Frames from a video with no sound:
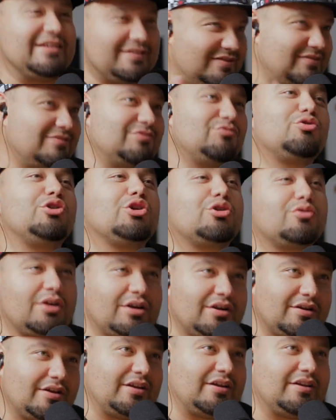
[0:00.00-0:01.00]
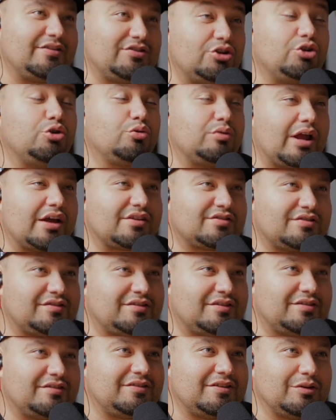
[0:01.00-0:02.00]
is recreate is to do an
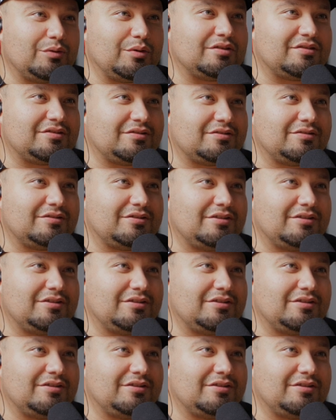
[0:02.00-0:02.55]
action sequence.